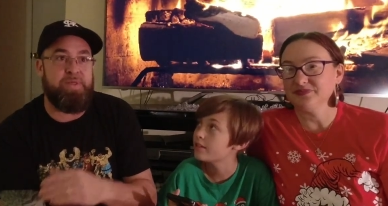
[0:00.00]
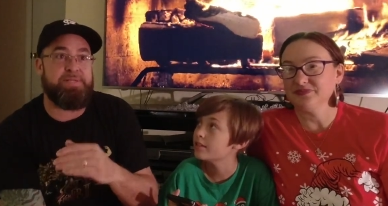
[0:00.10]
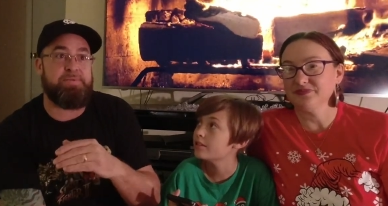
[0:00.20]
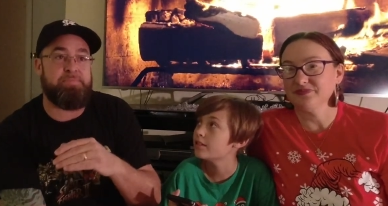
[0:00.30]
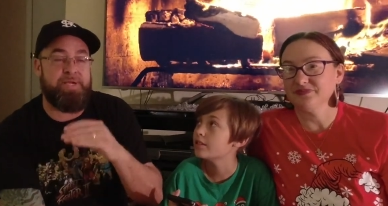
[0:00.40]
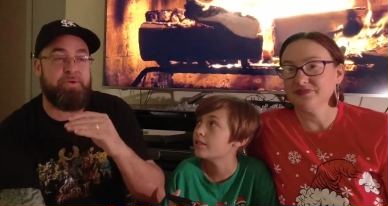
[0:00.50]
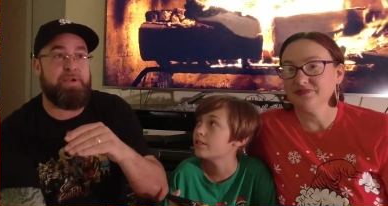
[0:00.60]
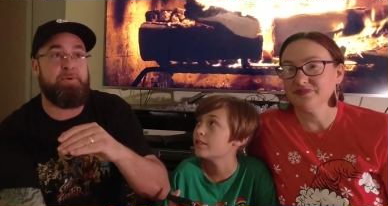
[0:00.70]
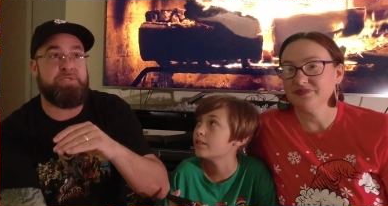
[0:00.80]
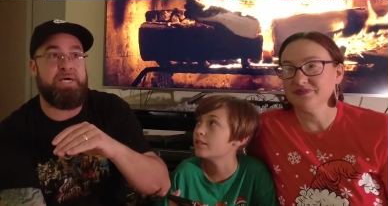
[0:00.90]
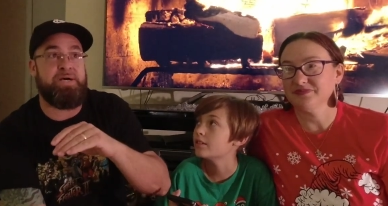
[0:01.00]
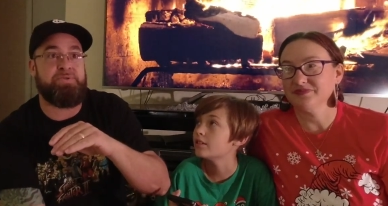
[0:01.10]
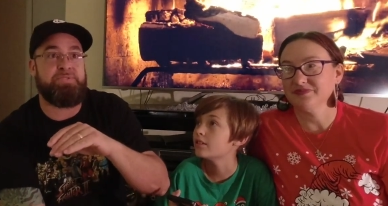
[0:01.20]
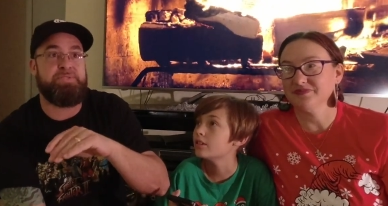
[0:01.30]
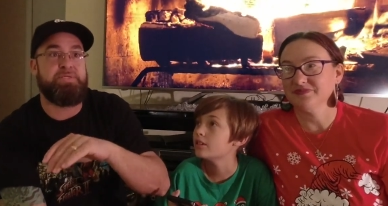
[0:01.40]
Speaker 1: that my grandma's
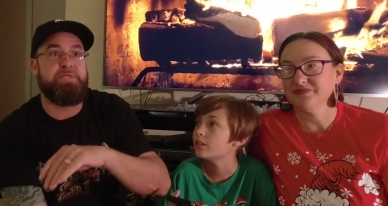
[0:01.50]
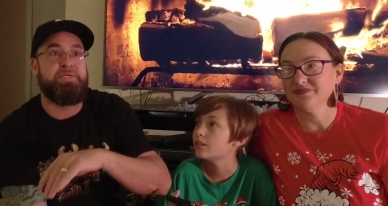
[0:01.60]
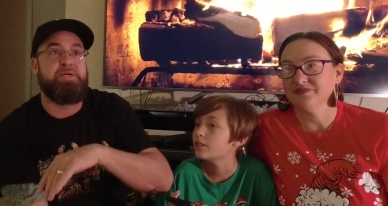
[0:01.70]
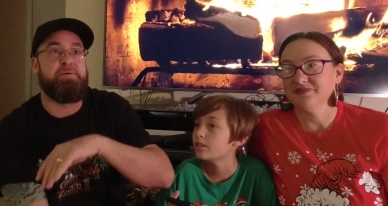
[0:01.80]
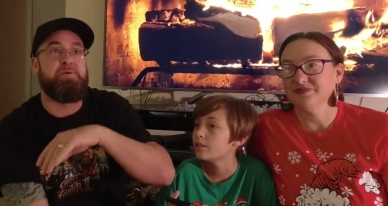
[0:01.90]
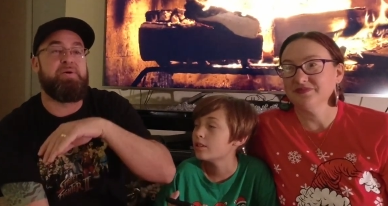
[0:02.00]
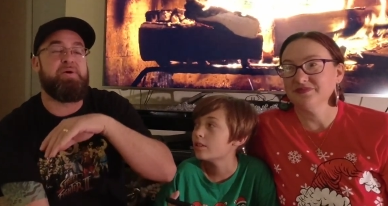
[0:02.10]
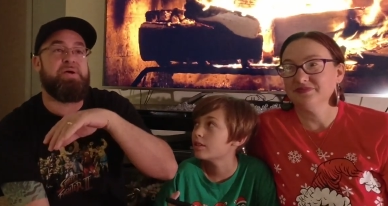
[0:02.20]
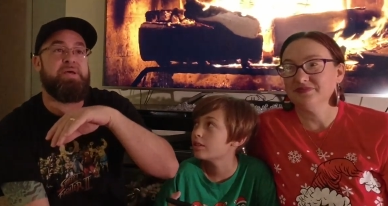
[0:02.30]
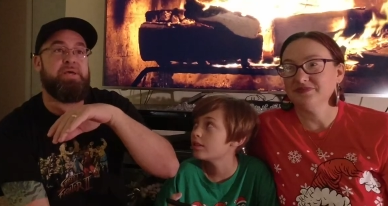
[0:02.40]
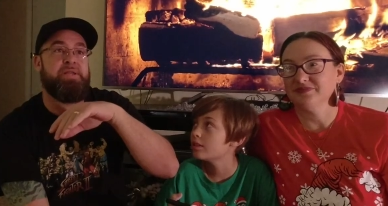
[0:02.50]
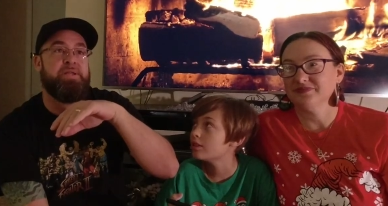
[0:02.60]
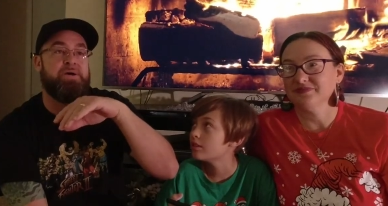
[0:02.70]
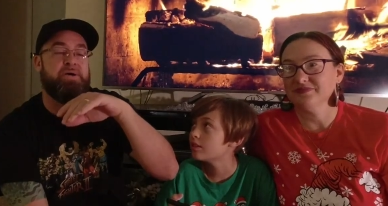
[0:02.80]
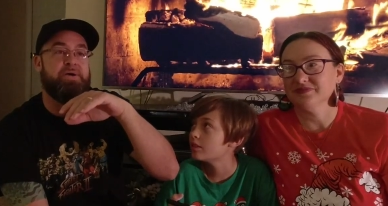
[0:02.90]
house,
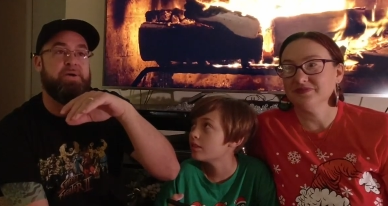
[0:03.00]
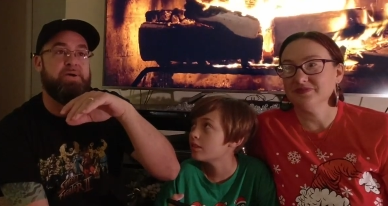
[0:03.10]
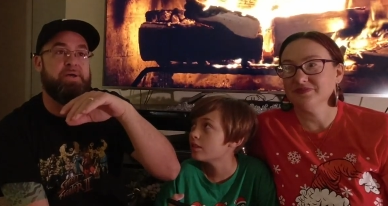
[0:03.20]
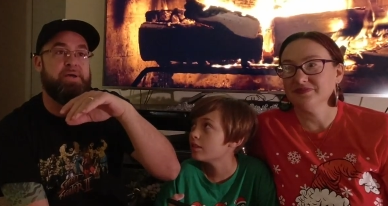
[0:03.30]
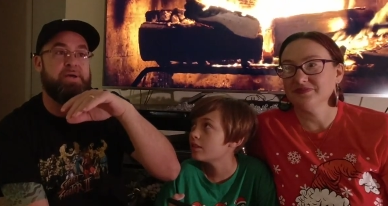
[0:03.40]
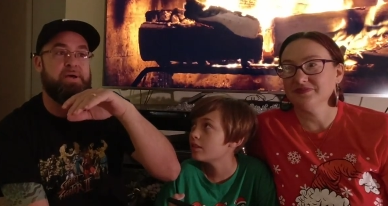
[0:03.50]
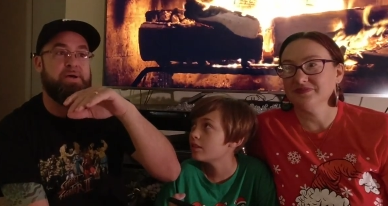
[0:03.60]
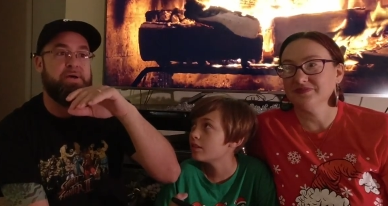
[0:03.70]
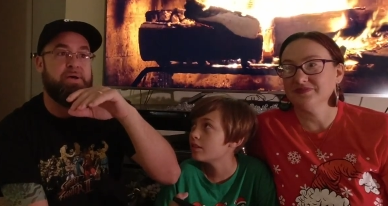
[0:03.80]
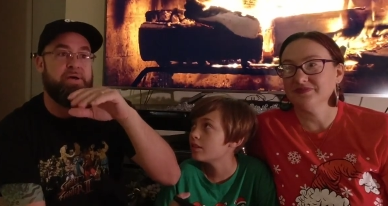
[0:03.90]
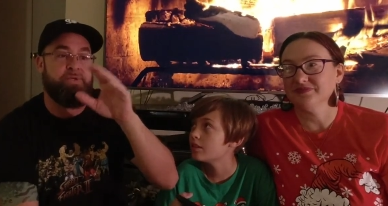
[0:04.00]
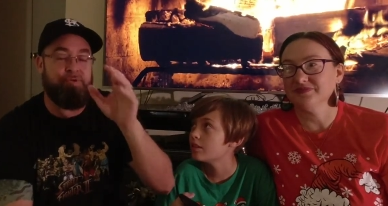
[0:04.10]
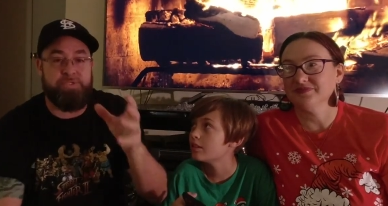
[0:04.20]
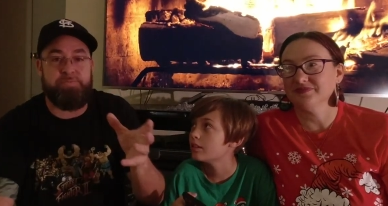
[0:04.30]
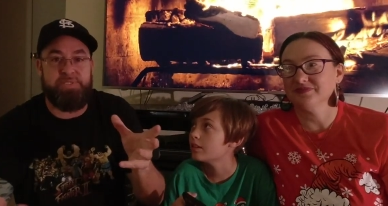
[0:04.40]
and on
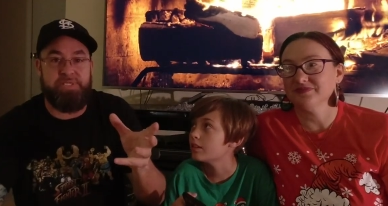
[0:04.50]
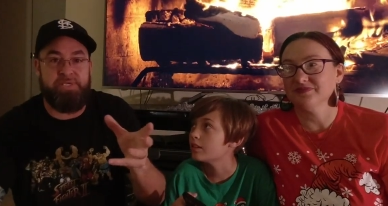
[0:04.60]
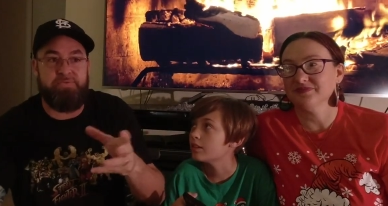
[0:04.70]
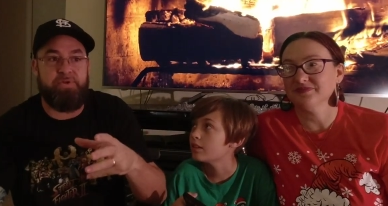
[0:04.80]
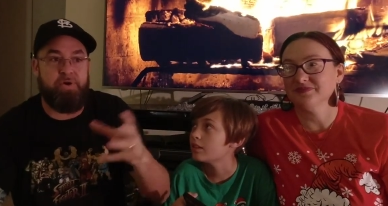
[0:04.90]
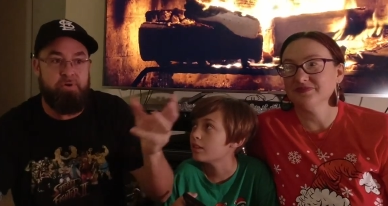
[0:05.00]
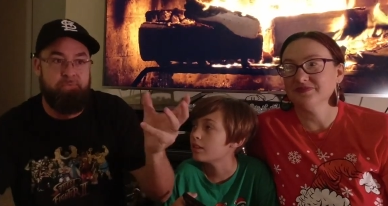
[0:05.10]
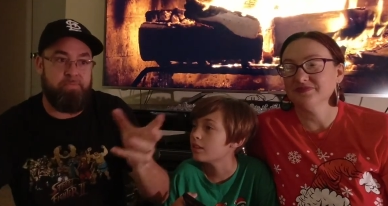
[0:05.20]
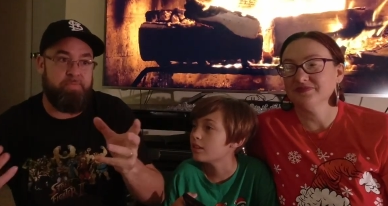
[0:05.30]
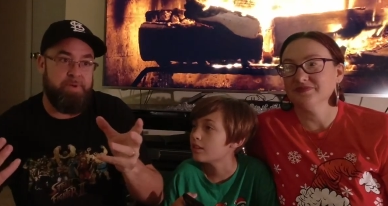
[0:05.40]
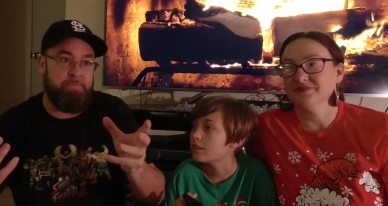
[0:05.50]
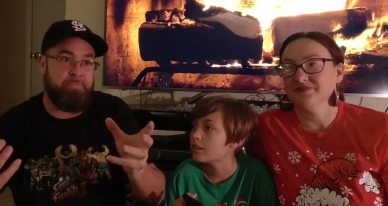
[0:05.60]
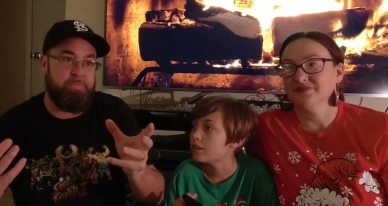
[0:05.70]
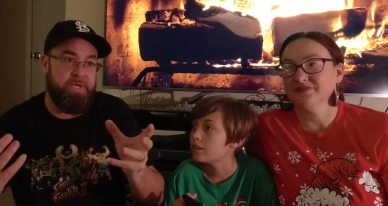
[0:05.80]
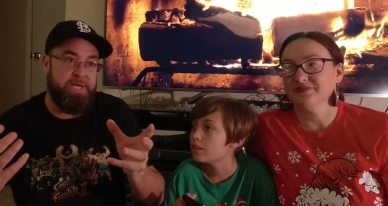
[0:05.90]
Christmas Eve, and all my
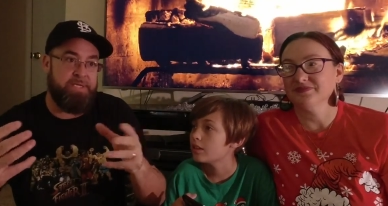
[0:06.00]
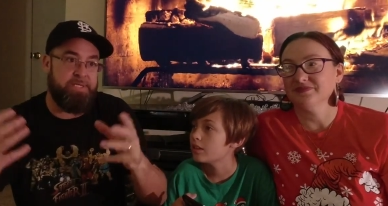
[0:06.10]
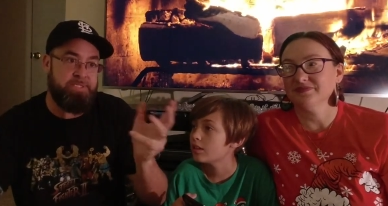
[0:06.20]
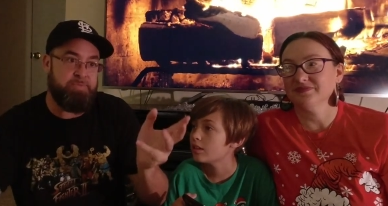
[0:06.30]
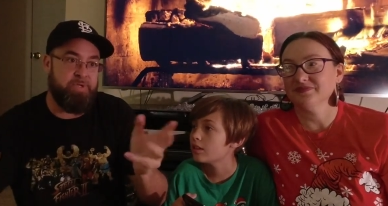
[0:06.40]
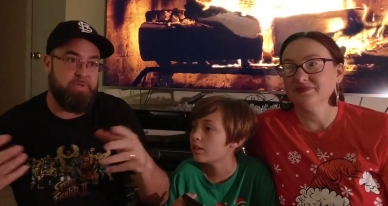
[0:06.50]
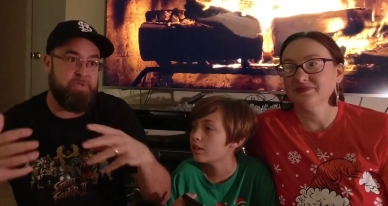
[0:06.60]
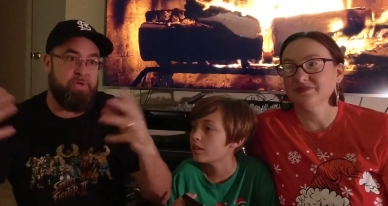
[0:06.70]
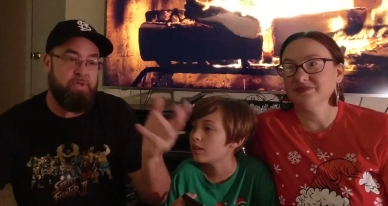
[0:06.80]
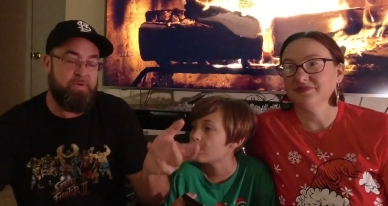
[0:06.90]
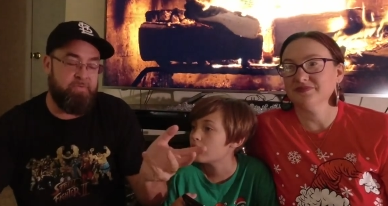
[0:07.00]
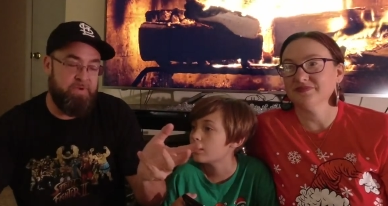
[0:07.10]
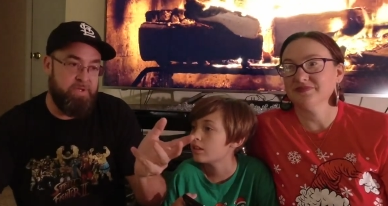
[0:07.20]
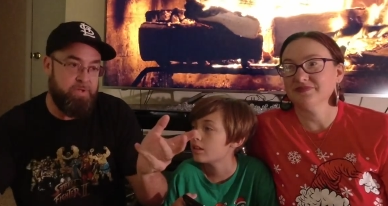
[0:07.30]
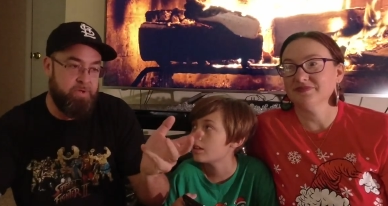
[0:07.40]
dad and his brother and all our
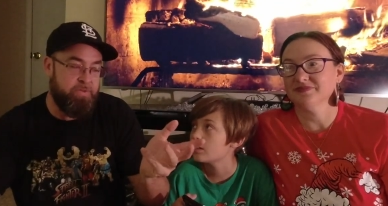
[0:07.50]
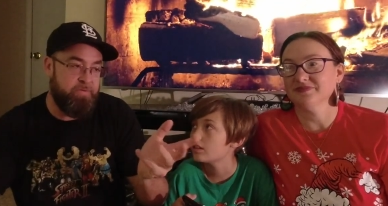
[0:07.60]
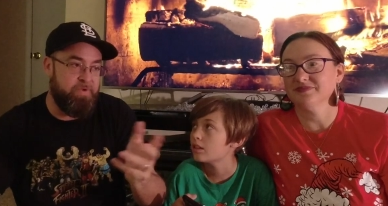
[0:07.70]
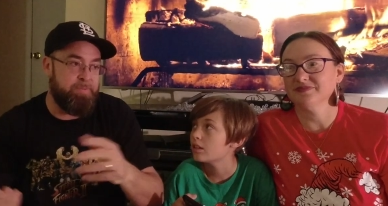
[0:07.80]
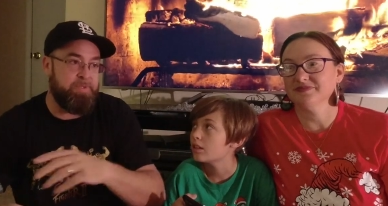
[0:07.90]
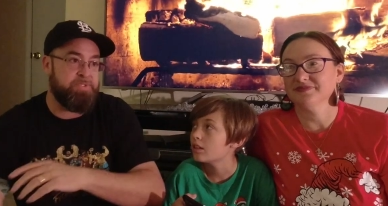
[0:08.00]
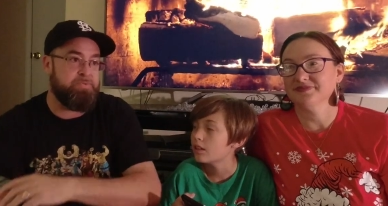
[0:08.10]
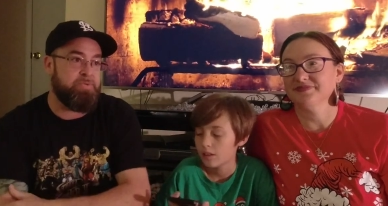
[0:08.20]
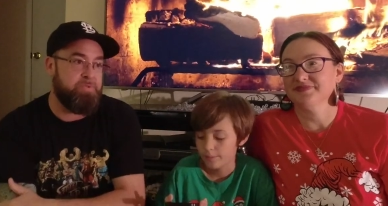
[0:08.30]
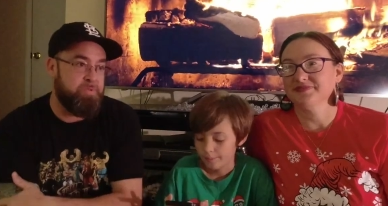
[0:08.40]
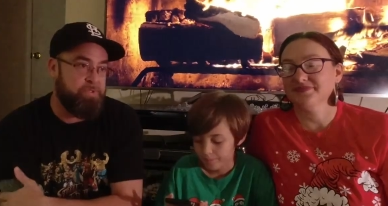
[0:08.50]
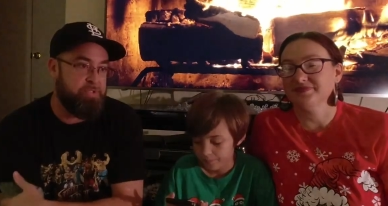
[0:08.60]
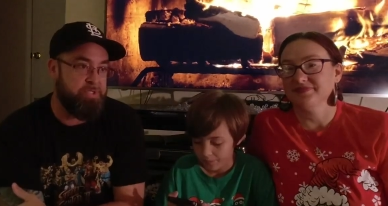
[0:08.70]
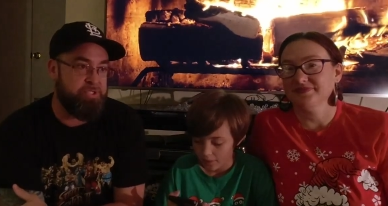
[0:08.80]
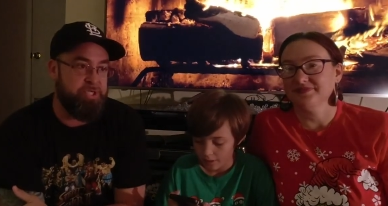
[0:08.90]
fa- and all their families would
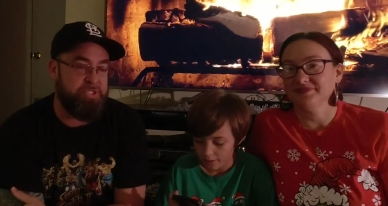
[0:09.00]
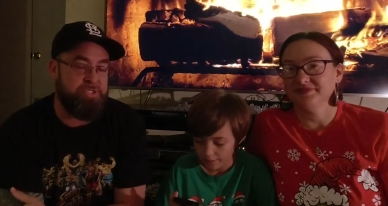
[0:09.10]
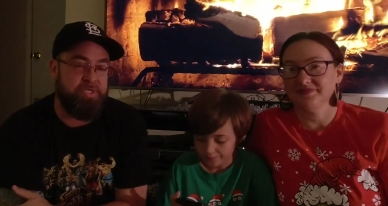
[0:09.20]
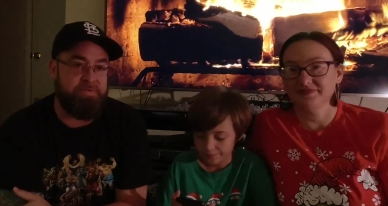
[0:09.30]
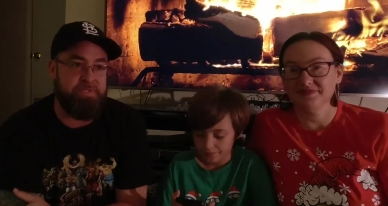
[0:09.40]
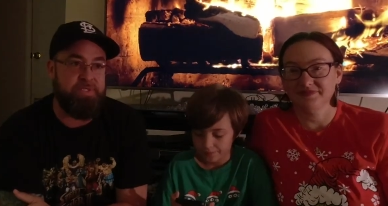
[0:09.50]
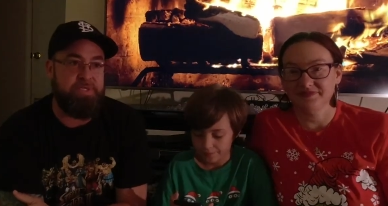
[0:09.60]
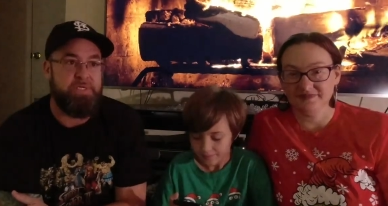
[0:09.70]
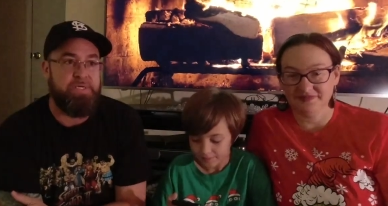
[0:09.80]
exchange gifts,